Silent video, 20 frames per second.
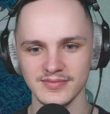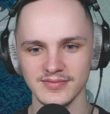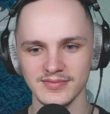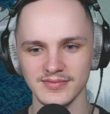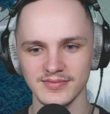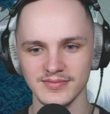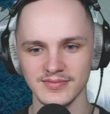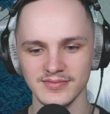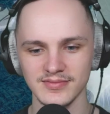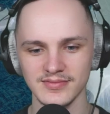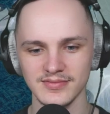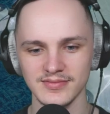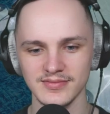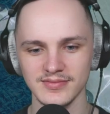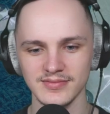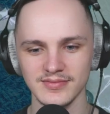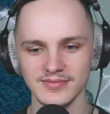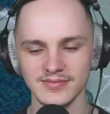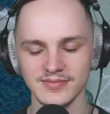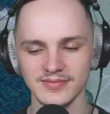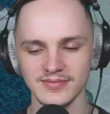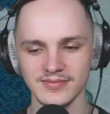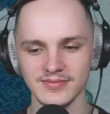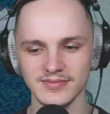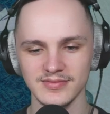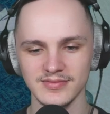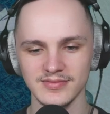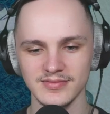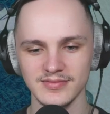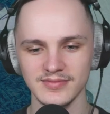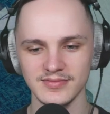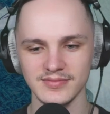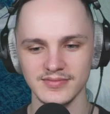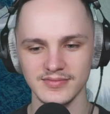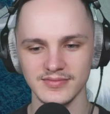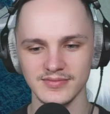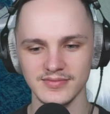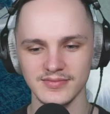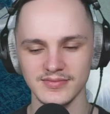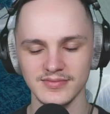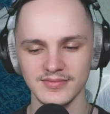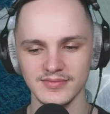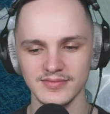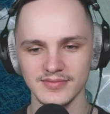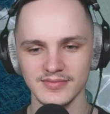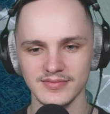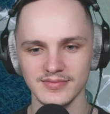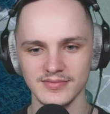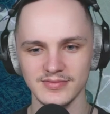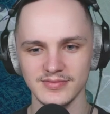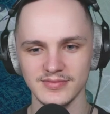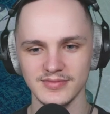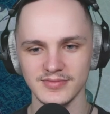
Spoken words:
(silence)